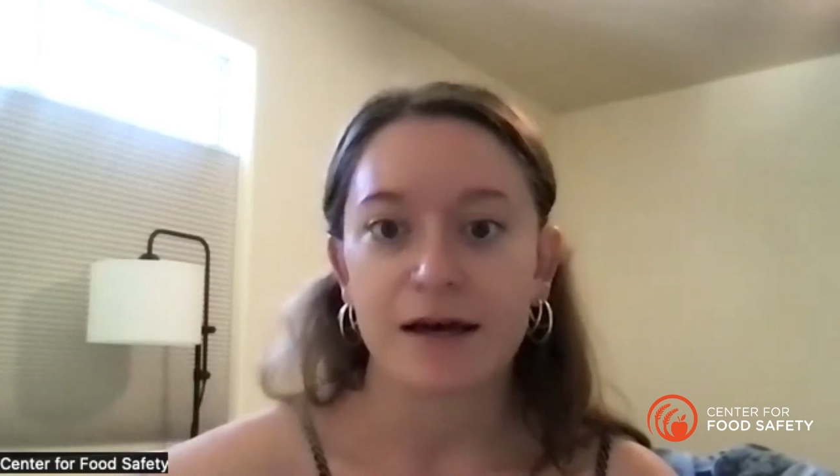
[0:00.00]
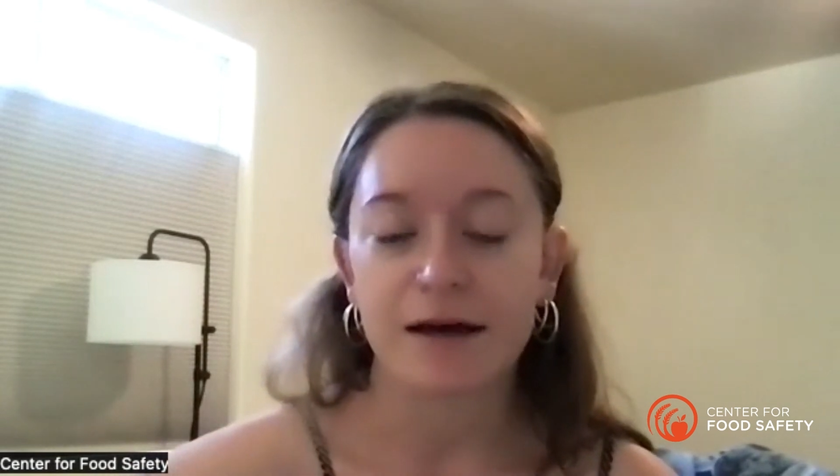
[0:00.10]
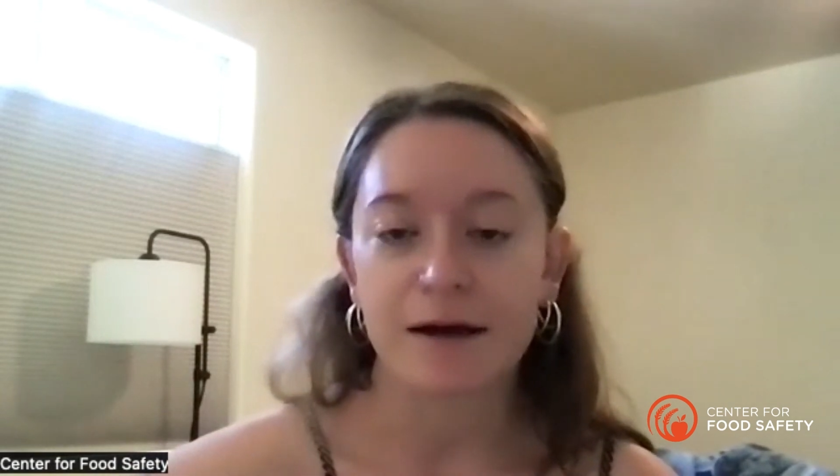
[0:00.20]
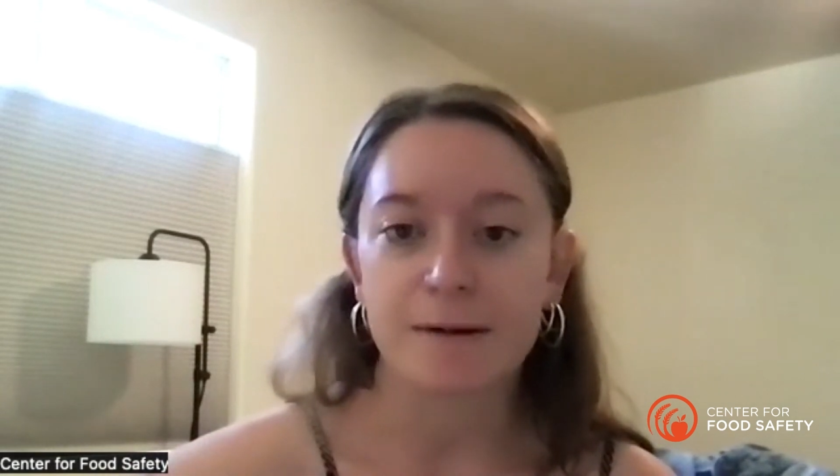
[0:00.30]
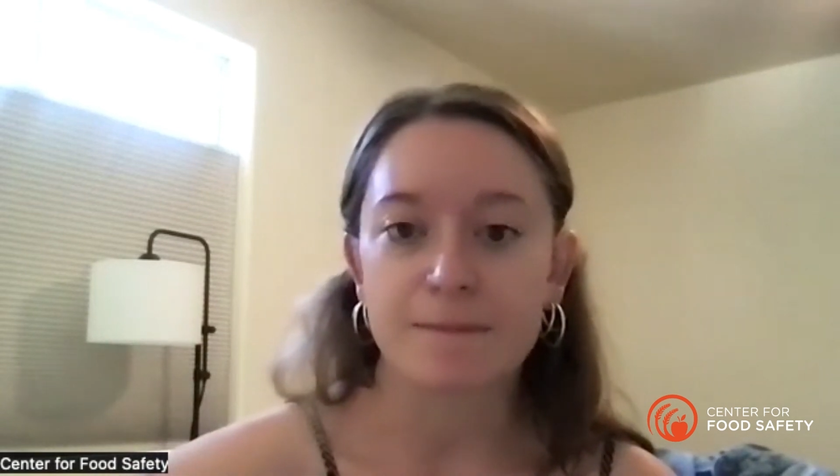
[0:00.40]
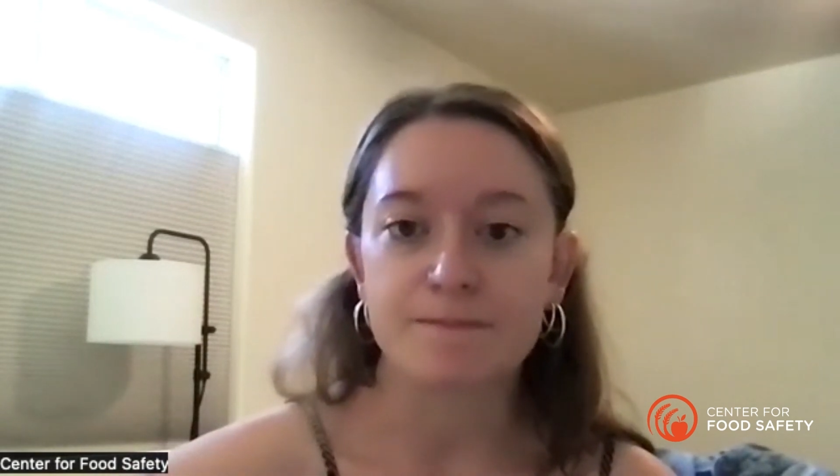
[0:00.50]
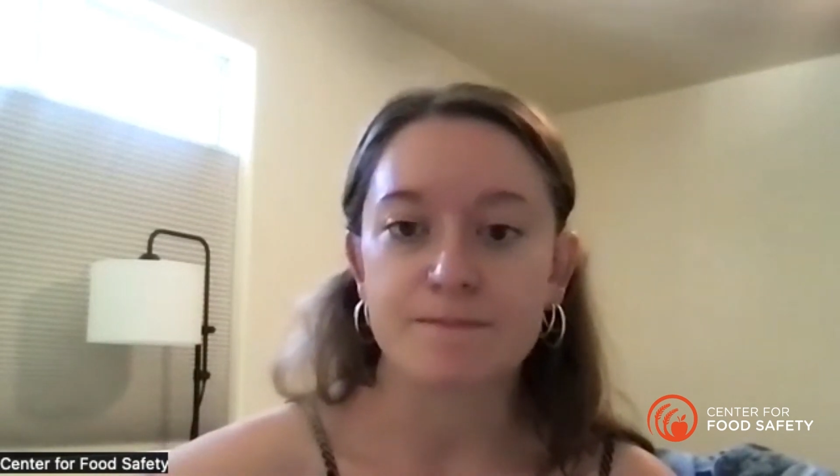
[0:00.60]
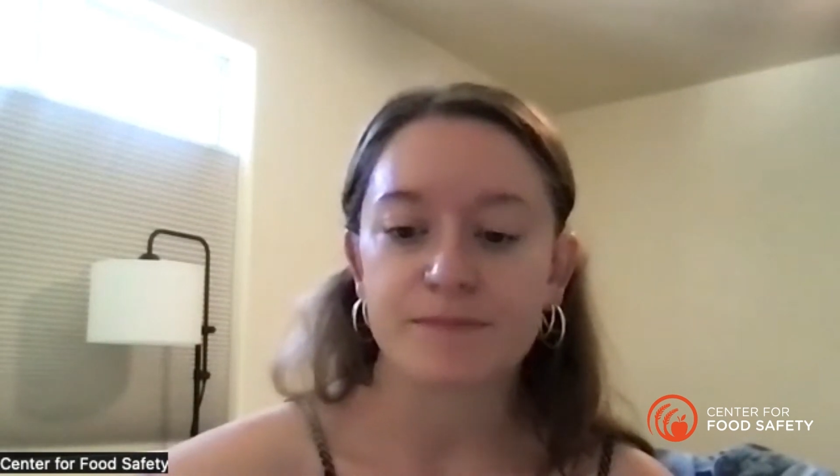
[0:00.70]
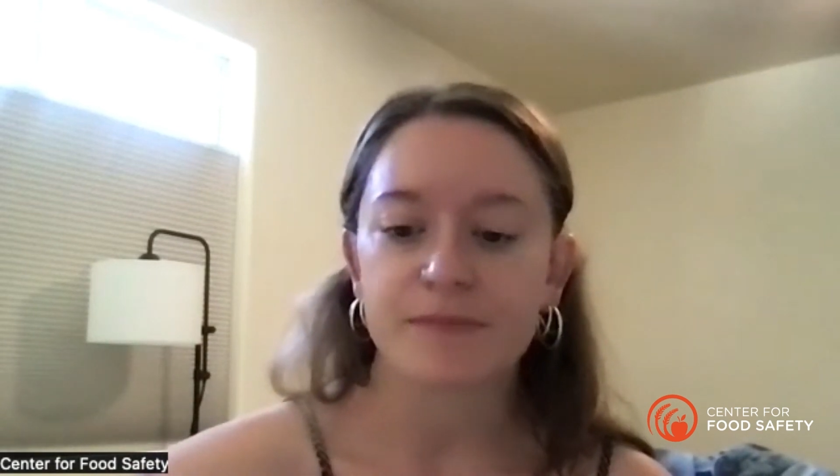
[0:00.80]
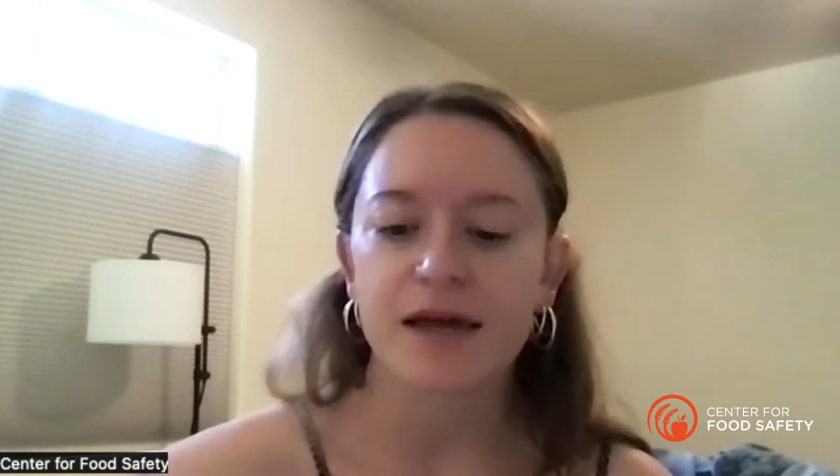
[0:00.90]

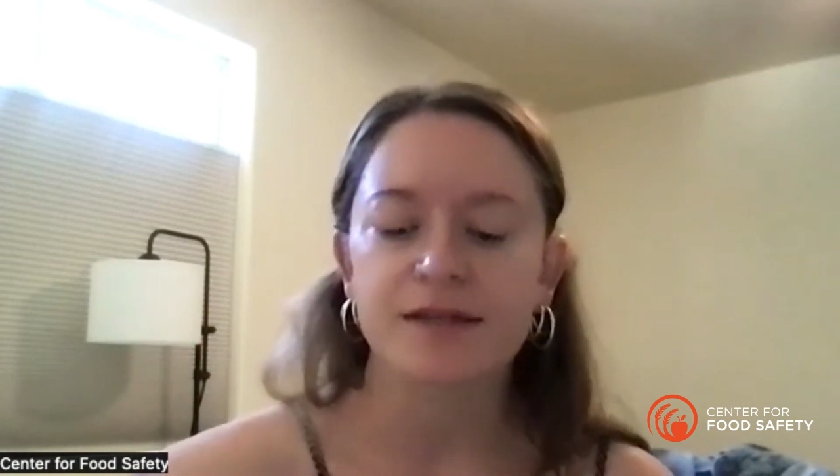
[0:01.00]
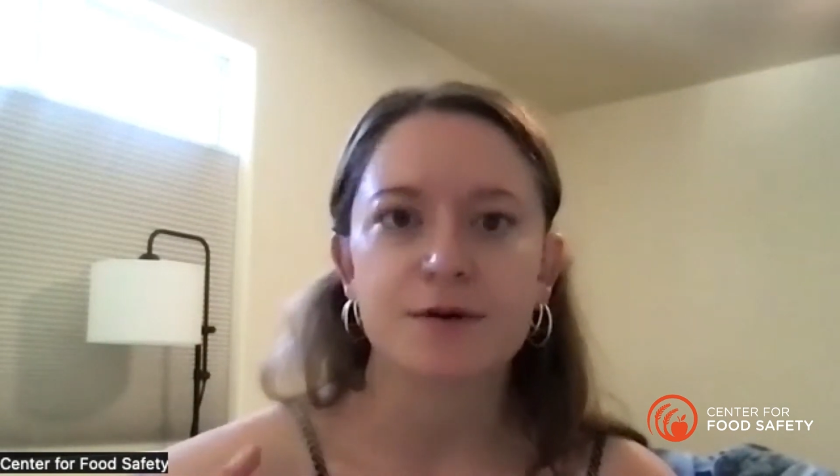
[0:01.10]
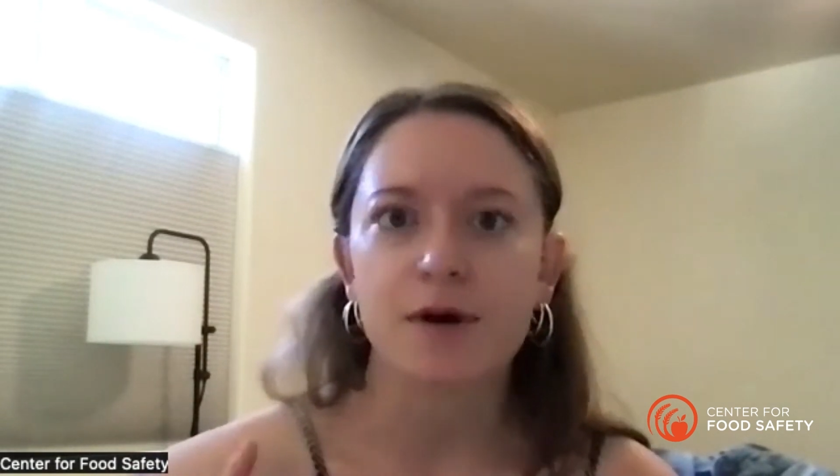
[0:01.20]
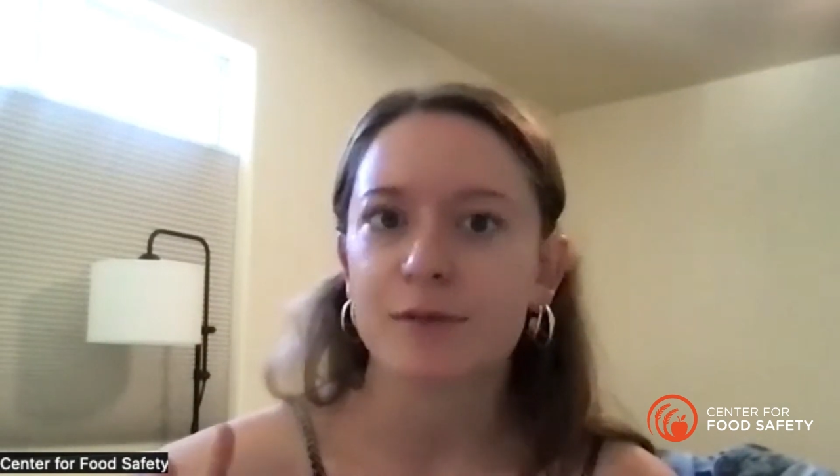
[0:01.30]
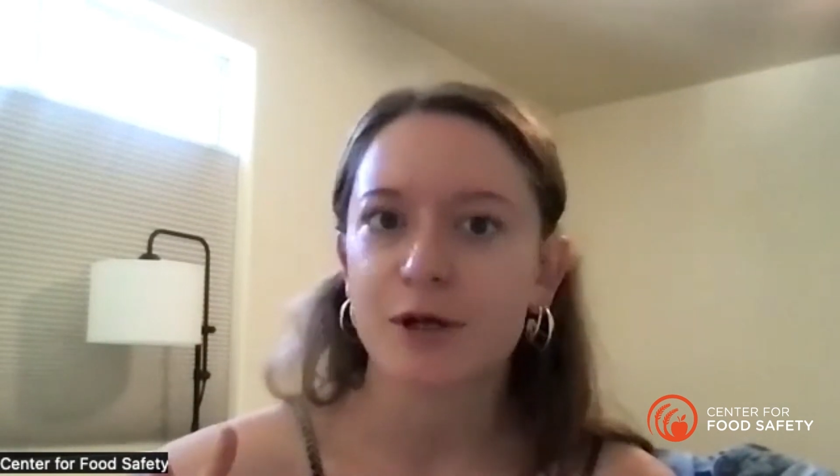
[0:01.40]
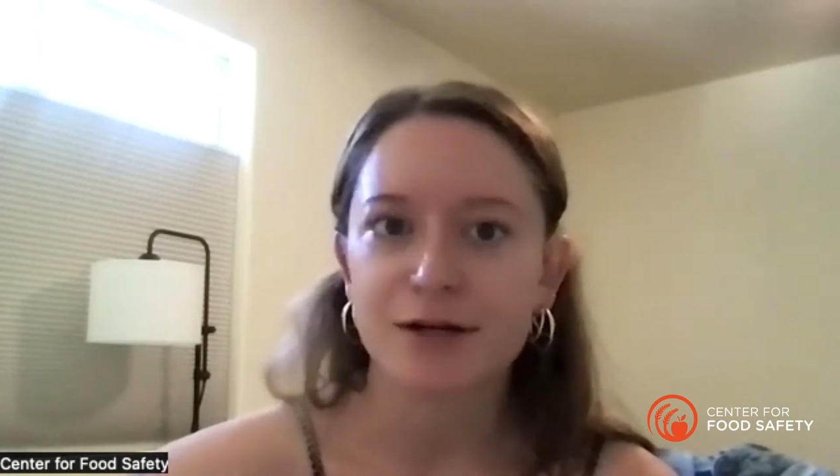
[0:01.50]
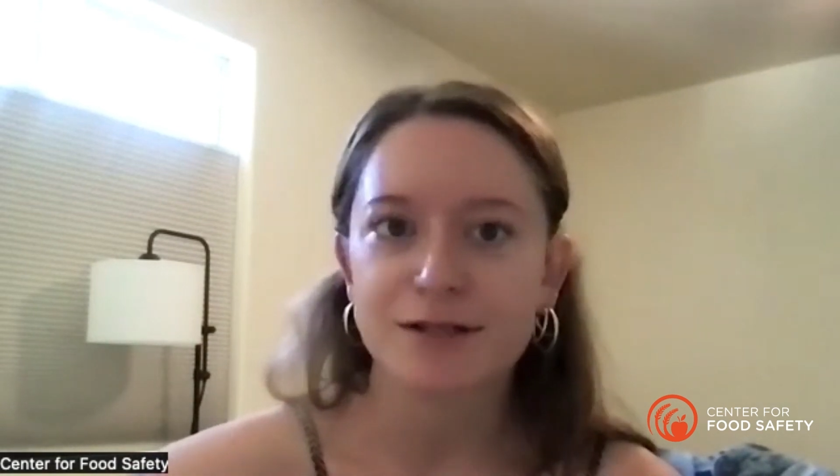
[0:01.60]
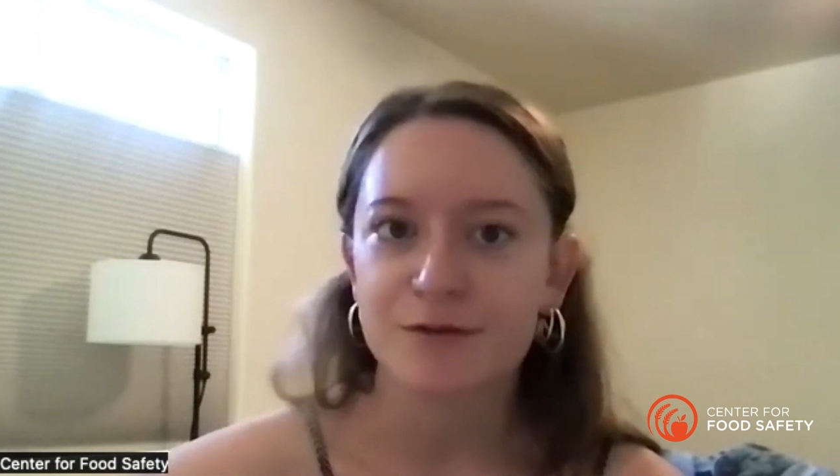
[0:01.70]
And so I'm curious